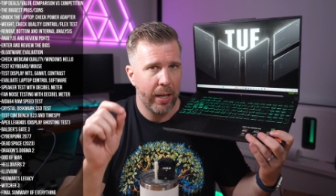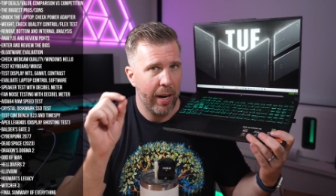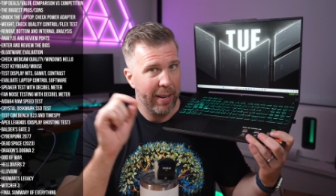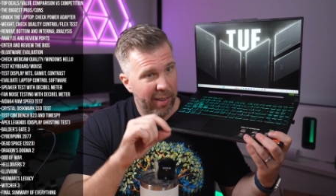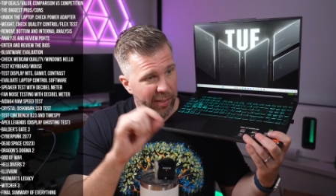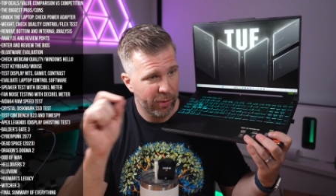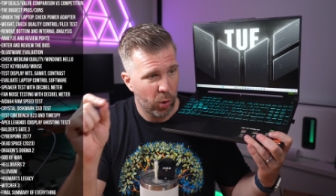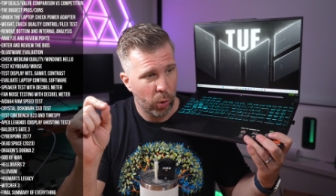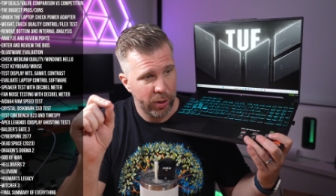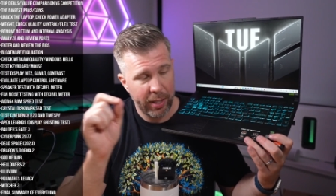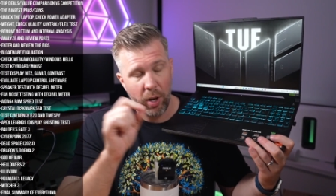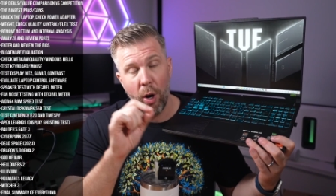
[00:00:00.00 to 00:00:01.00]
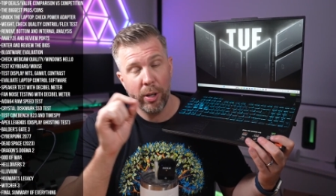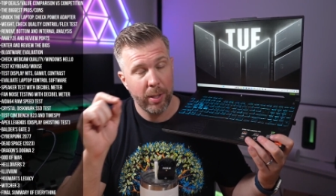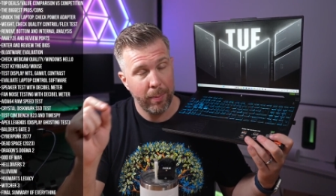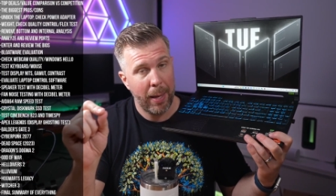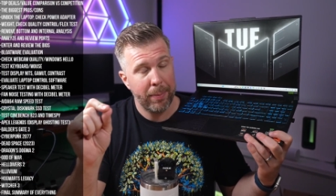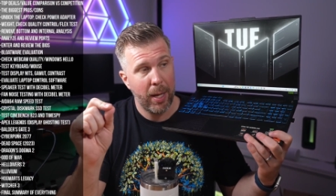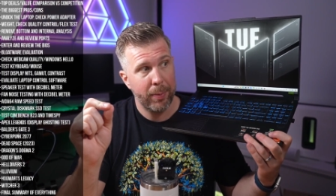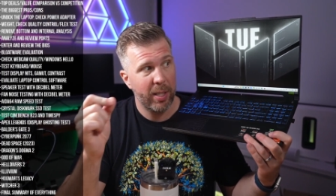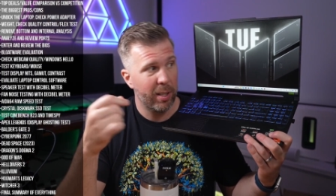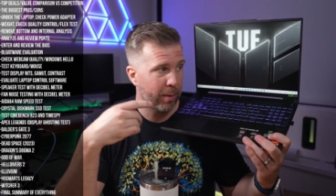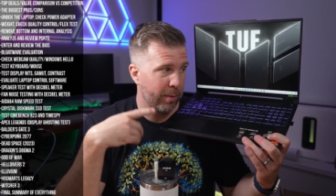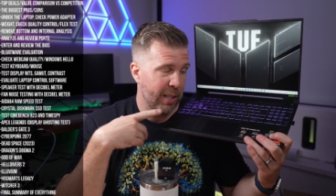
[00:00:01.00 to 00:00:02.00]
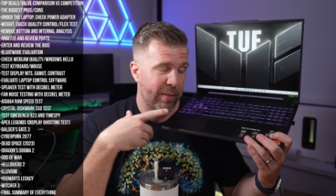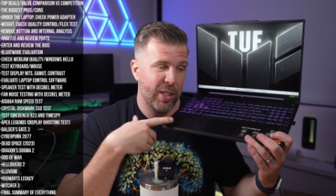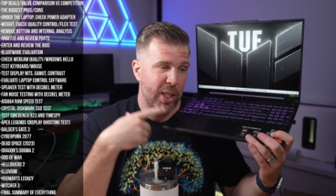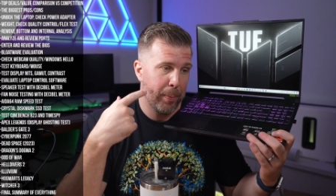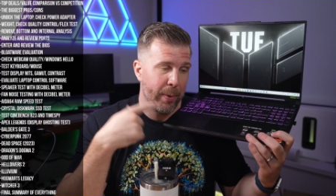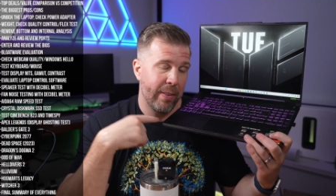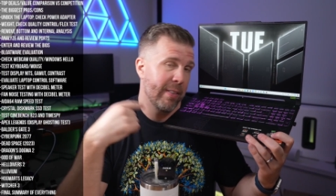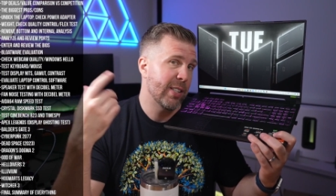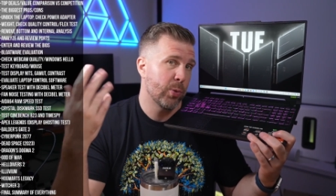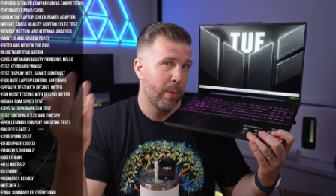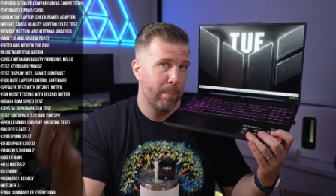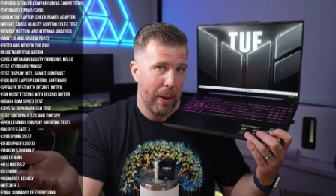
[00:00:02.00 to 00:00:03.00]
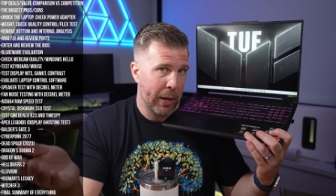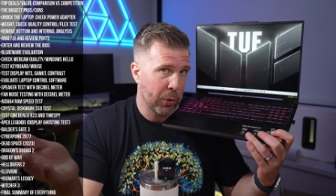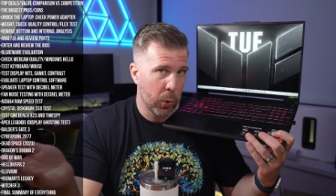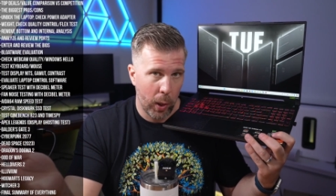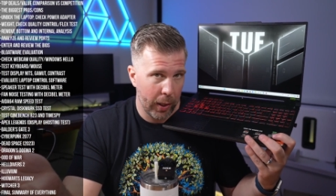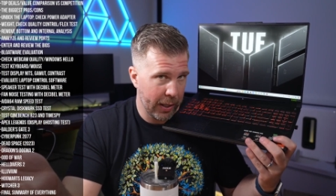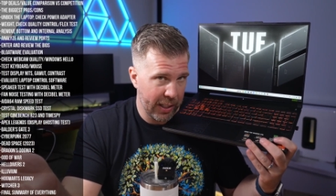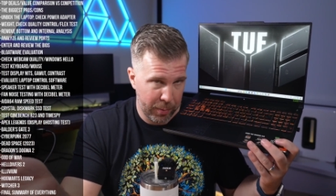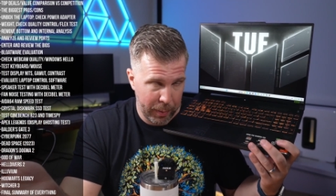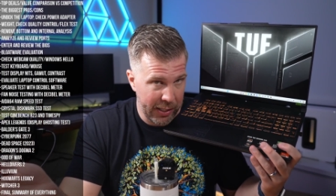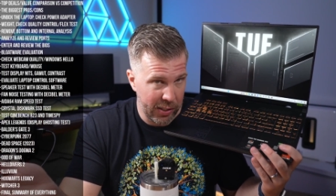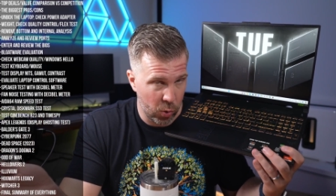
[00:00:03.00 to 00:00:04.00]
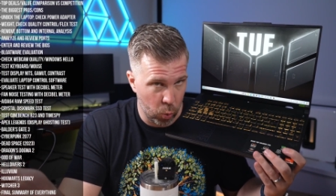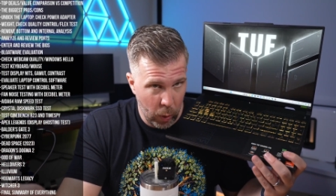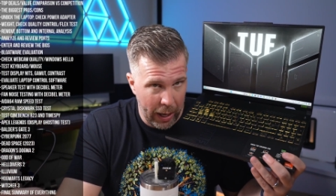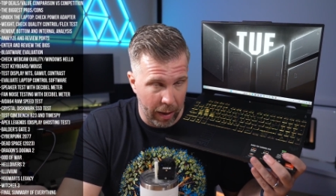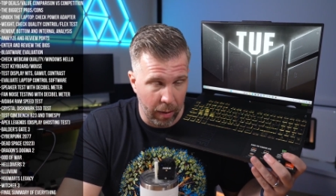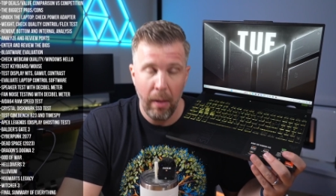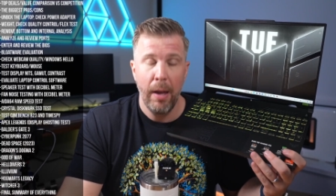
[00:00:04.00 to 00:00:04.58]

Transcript: And there, of course, there are some laptops that are even cheaper than this with better quality displays as well.